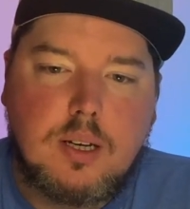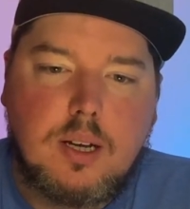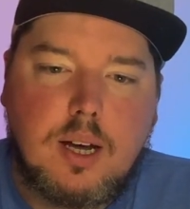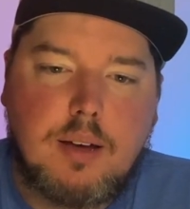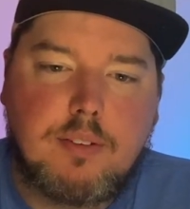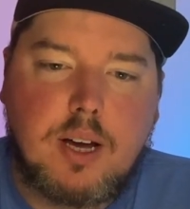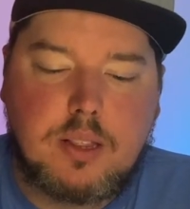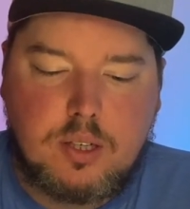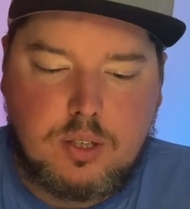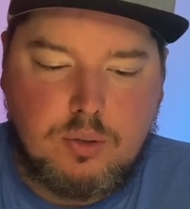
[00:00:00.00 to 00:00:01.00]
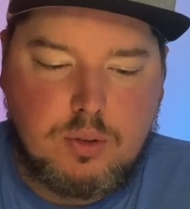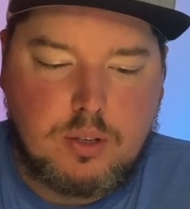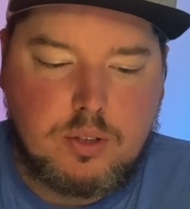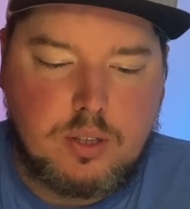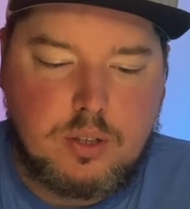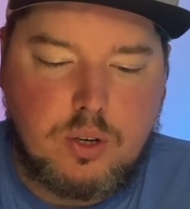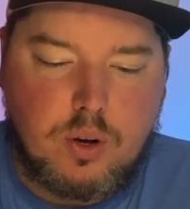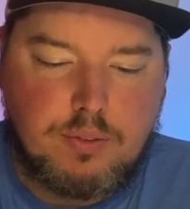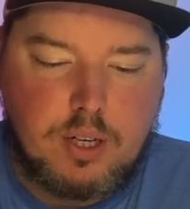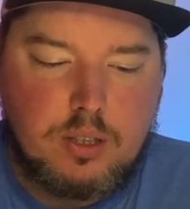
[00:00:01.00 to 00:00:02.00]
I've got the 213. No,
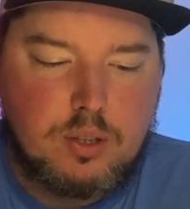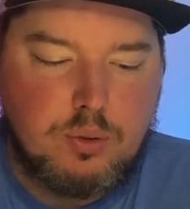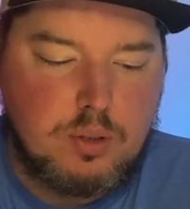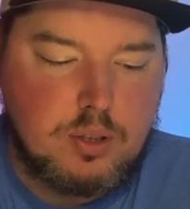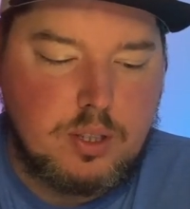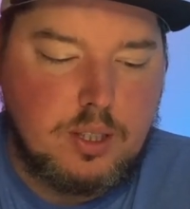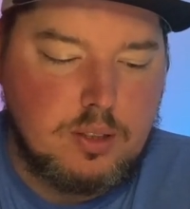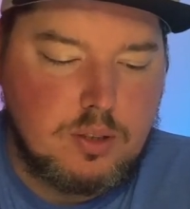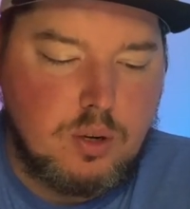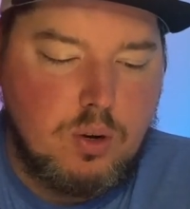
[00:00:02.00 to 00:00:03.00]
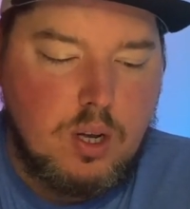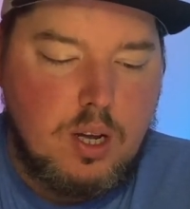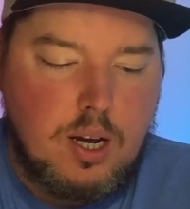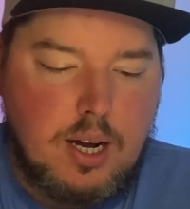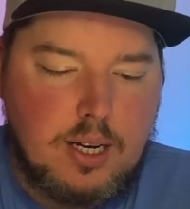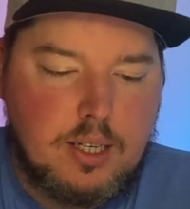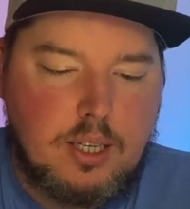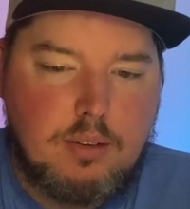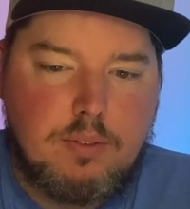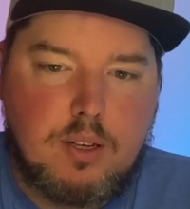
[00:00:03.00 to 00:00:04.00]
I've got 213. So I'm going to
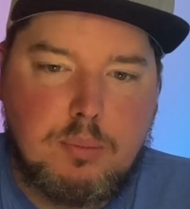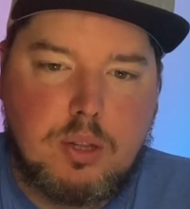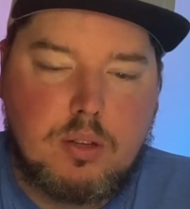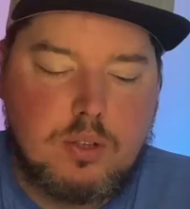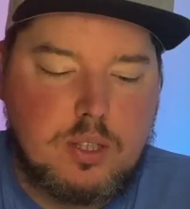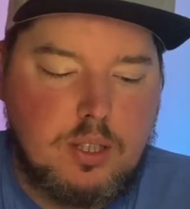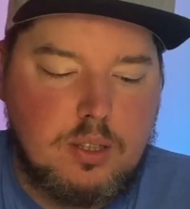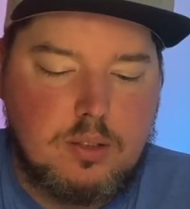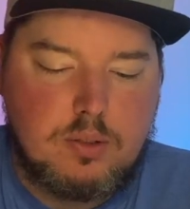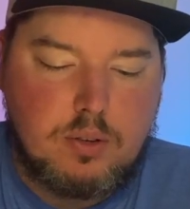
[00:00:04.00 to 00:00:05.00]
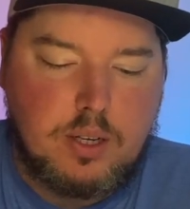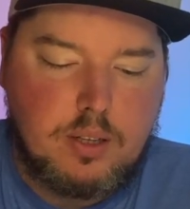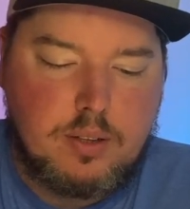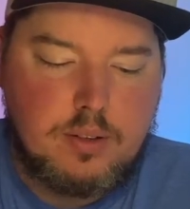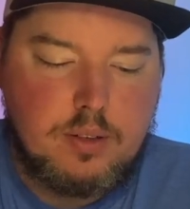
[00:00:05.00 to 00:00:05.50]
give him a 13 in strength.